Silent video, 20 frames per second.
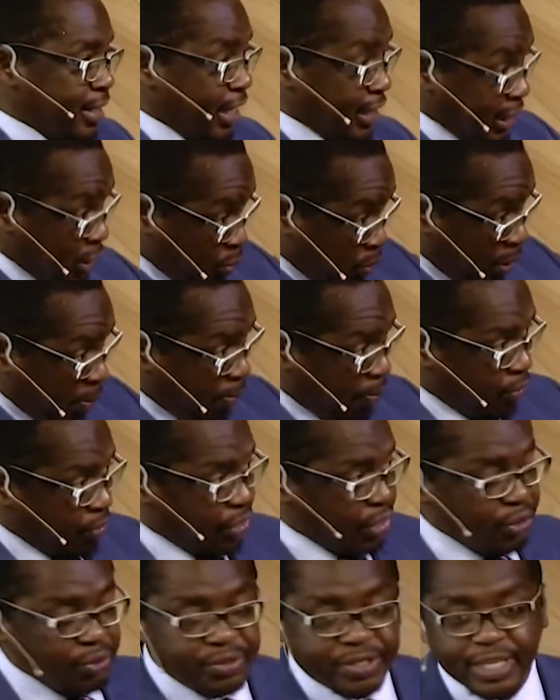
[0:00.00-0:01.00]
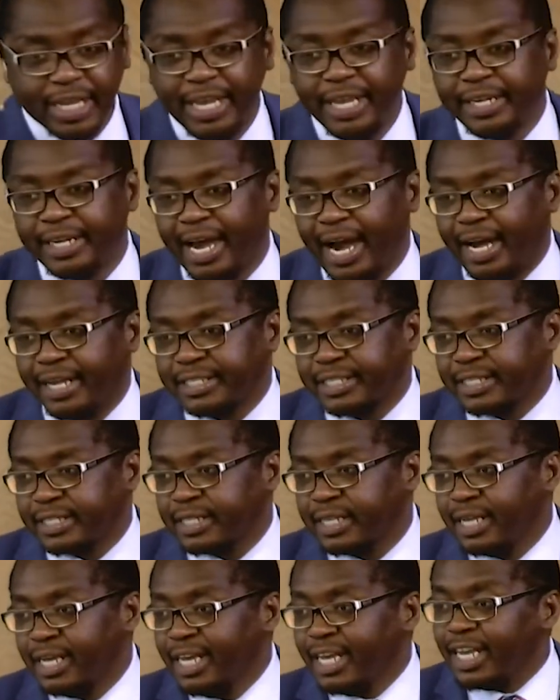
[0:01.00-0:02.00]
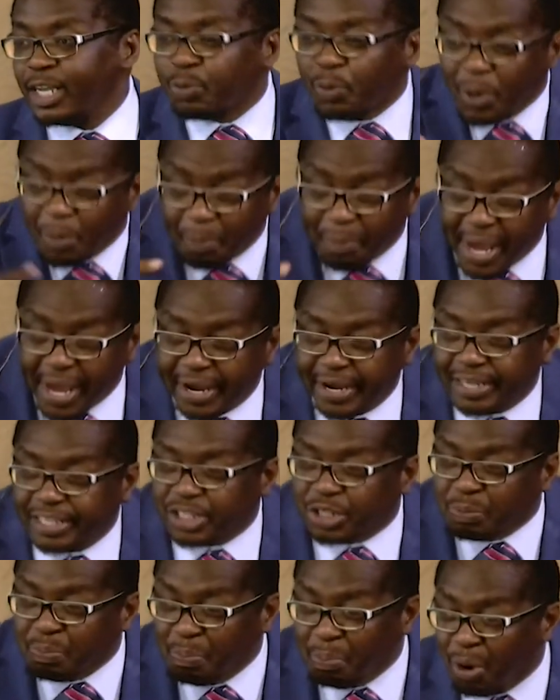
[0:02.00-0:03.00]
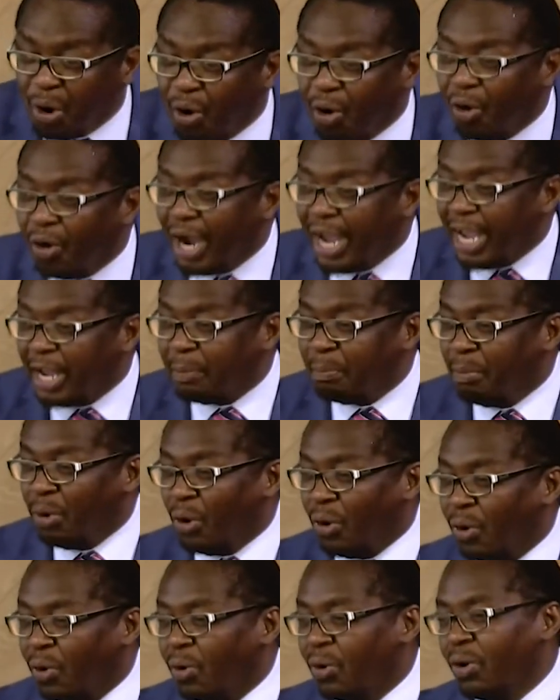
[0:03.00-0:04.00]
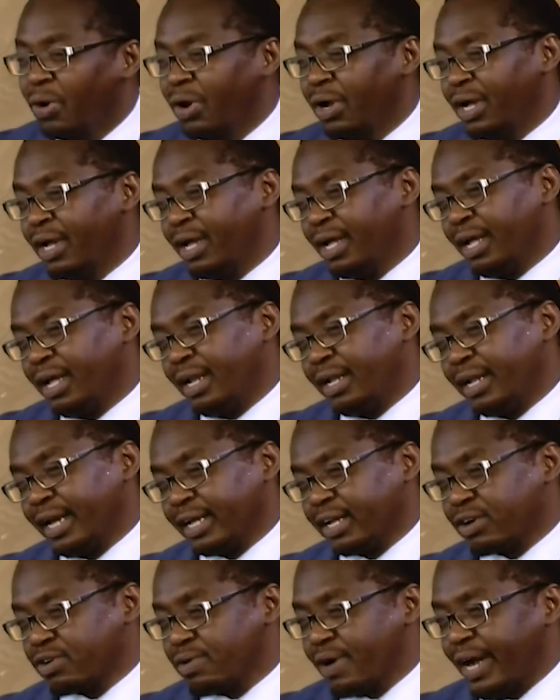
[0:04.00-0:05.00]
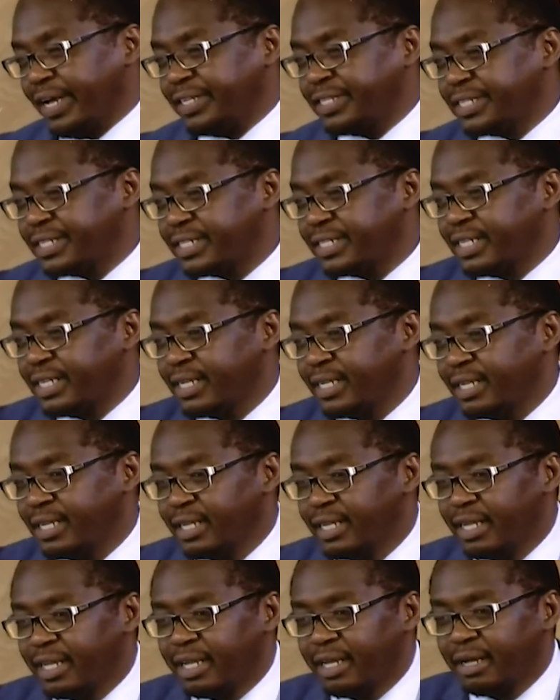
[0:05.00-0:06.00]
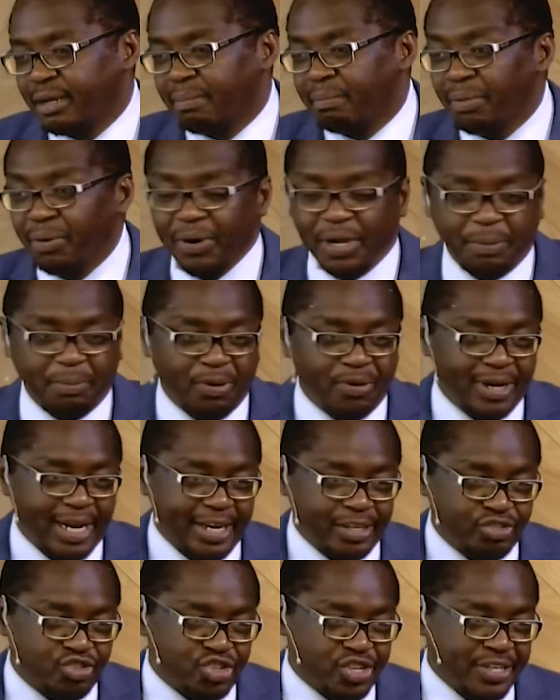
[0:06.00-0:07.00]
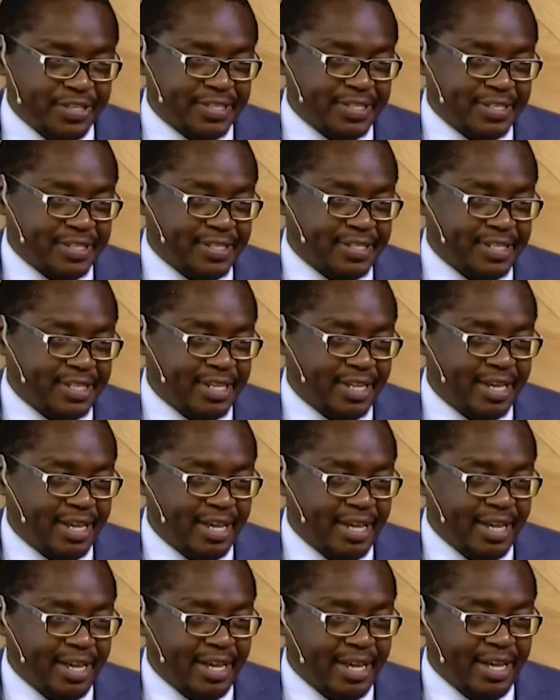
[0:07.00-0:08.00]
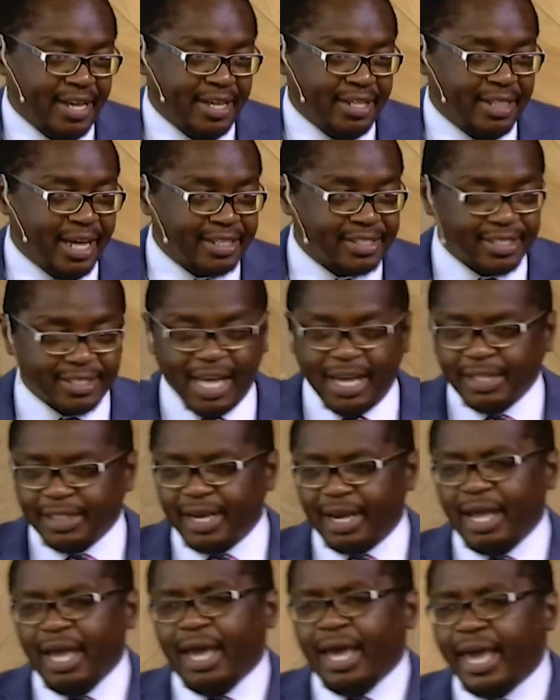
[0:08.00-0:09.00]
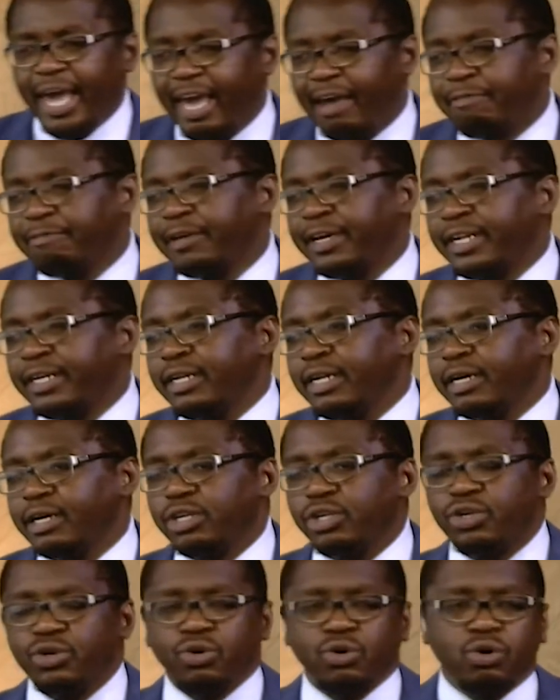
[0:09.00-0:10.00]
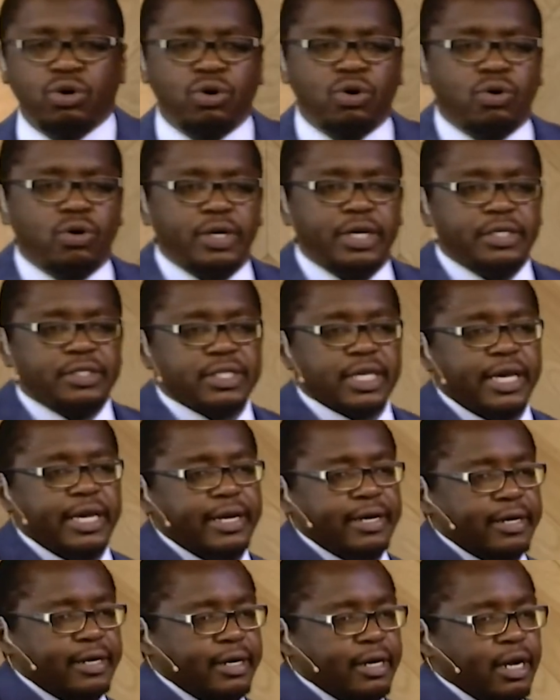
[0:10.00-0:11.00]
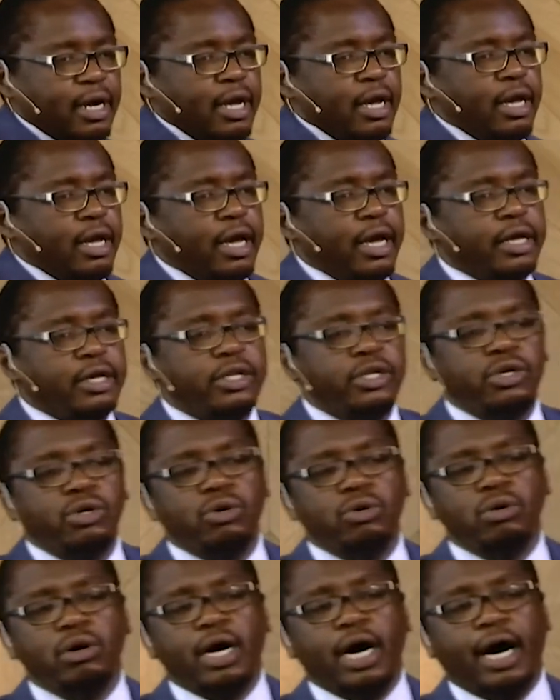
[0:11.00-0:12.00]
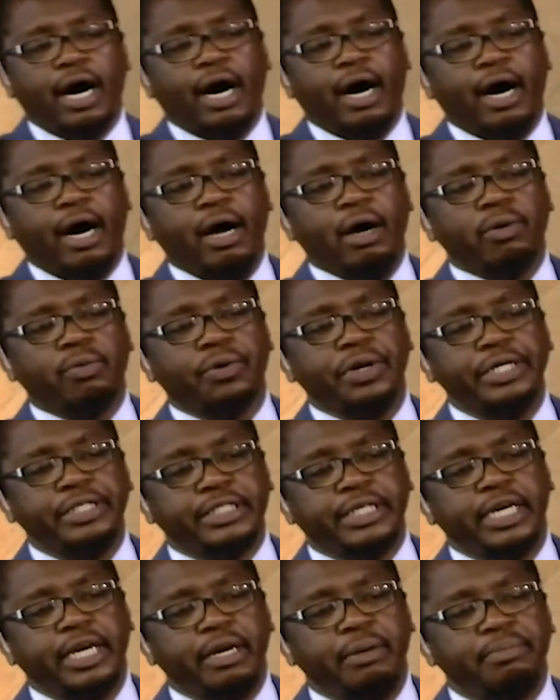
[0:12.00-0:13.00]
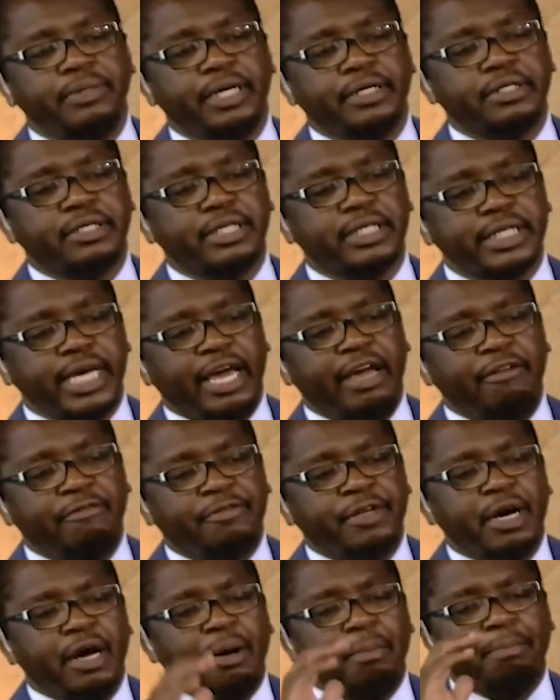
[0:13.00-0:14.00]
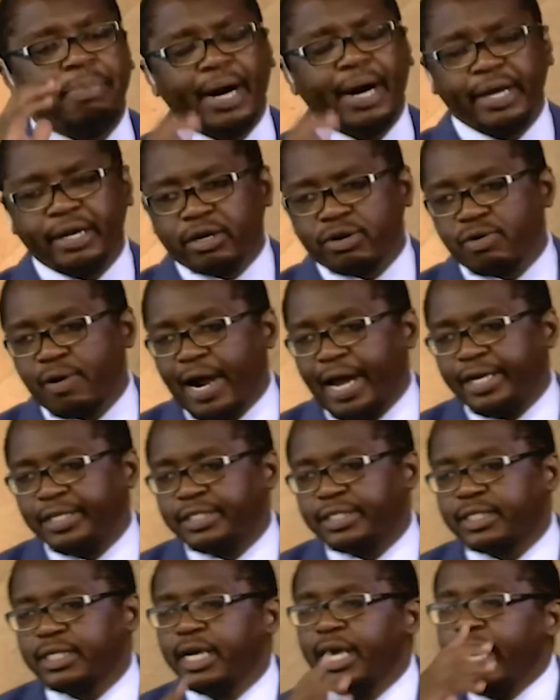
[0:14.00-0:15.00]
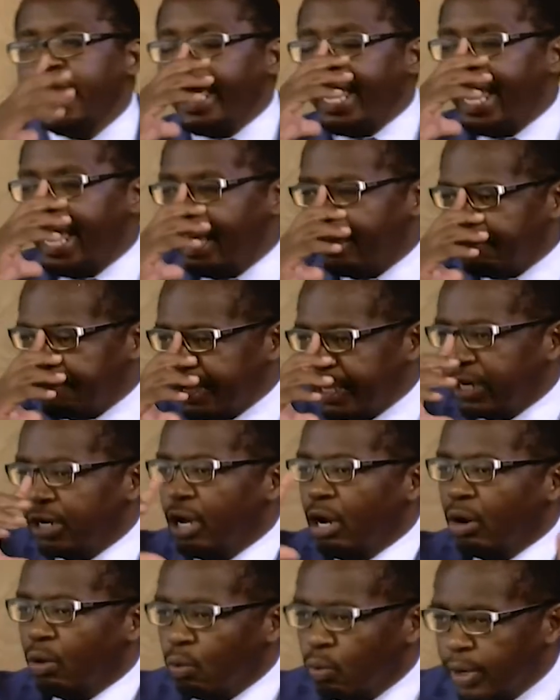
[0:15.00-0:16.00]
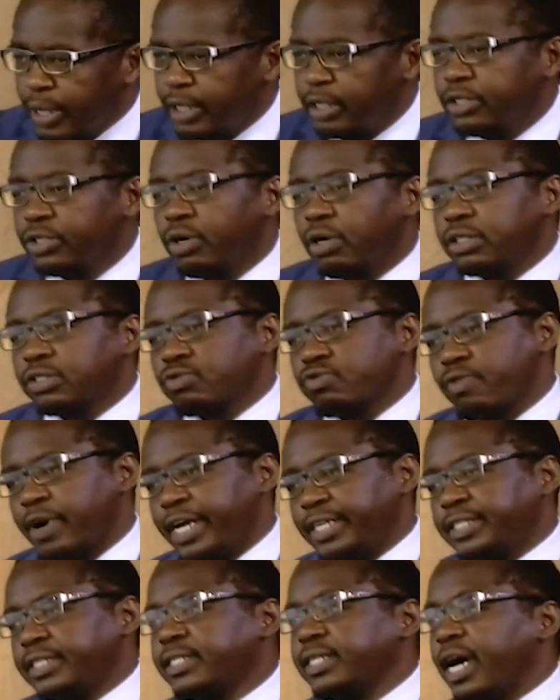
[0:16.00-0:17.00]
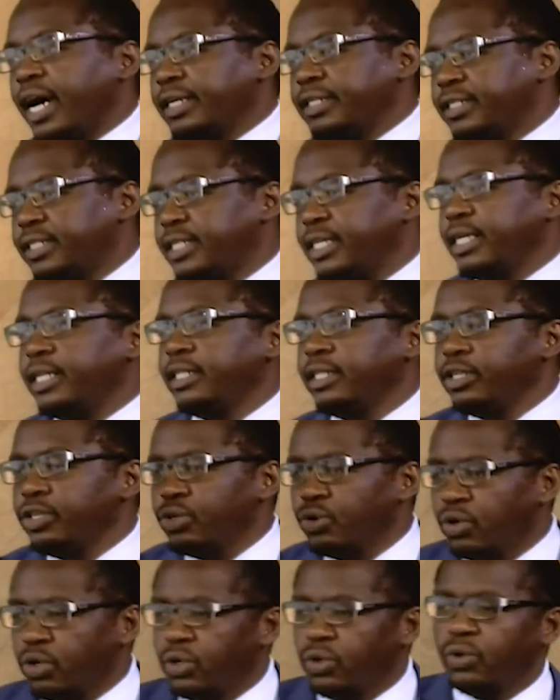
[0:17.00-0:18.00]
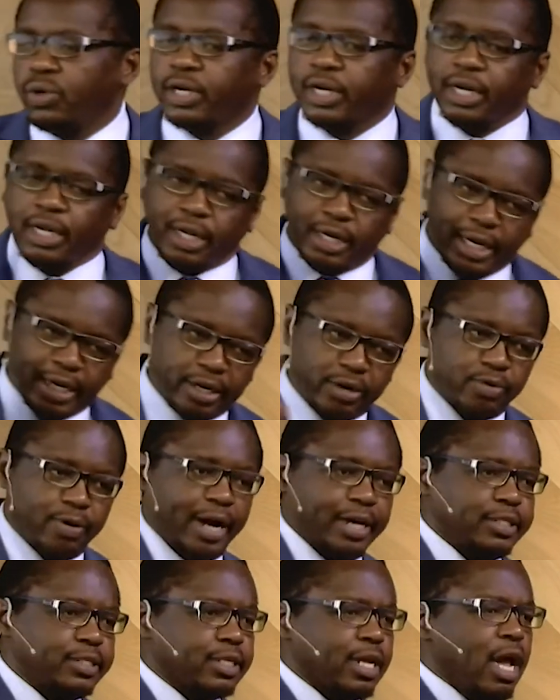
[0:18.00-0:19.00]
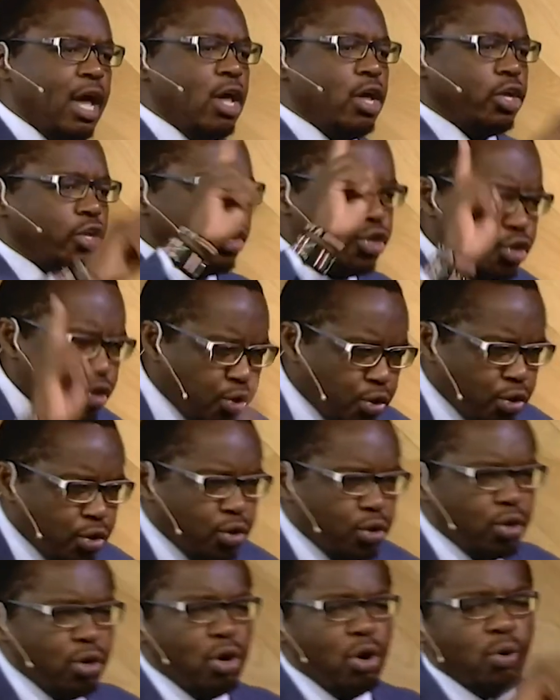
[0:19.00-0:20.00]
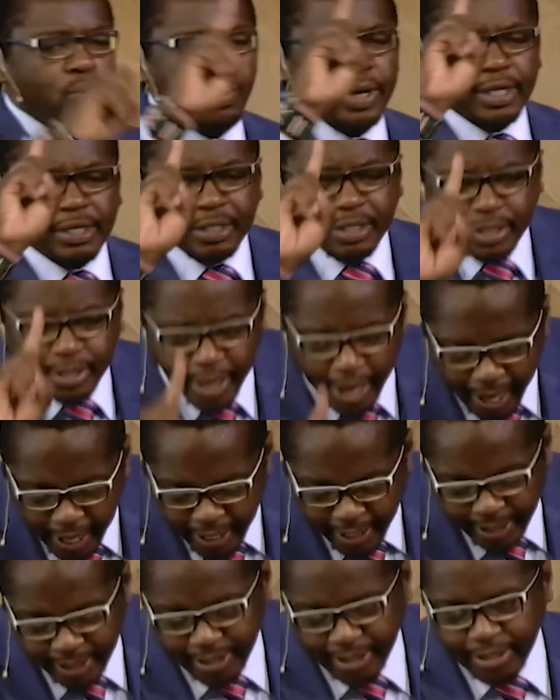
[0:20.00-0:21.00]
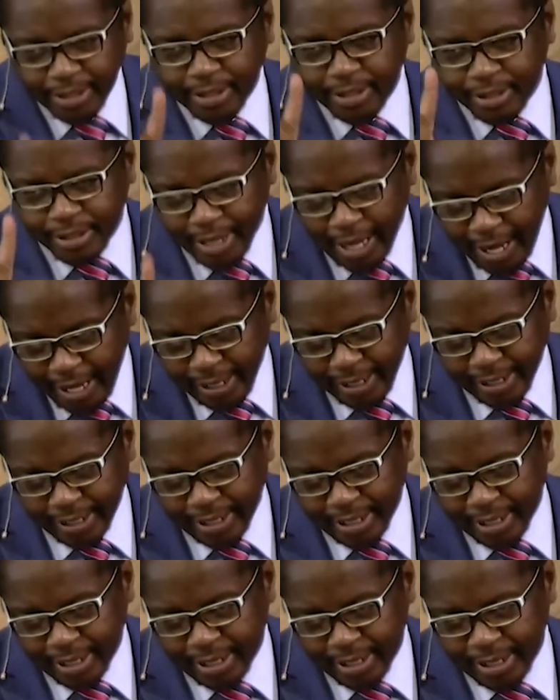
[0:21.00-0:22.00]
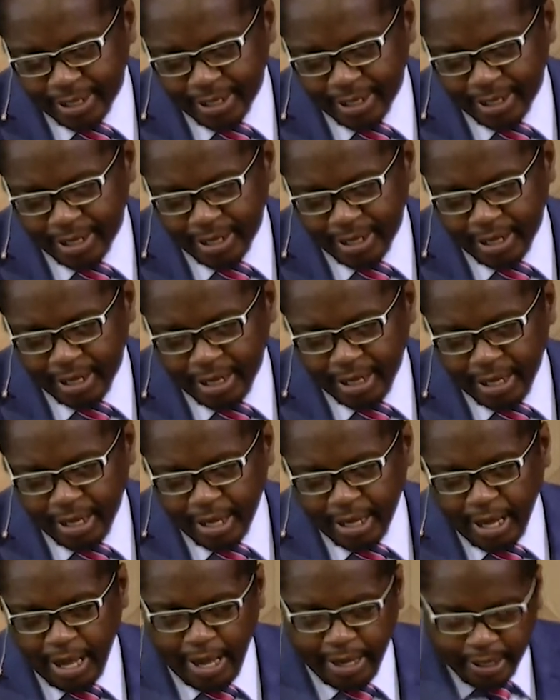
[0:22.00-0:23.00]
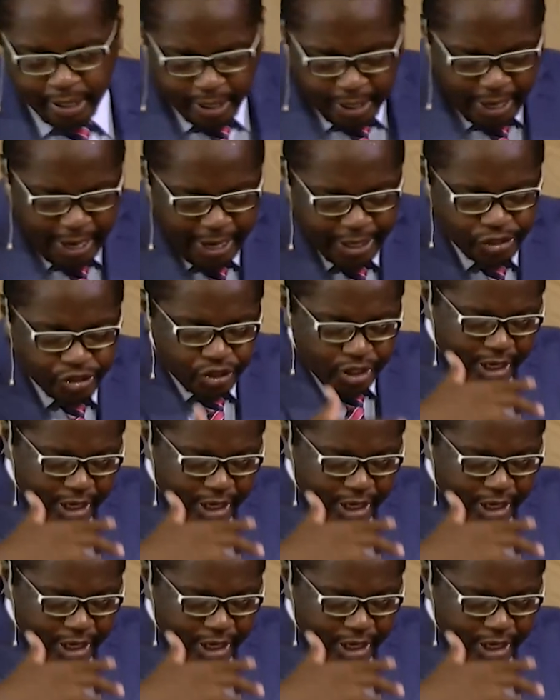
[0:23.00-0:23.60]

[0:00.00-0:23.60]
that it will produce in us. It will make us more and more like Christ, more and more like Jesus. That's that. Heaven, you who is here and you are redeemed and saved by Christ, heaven will not rest until you look like Christ. You will daily, daily engage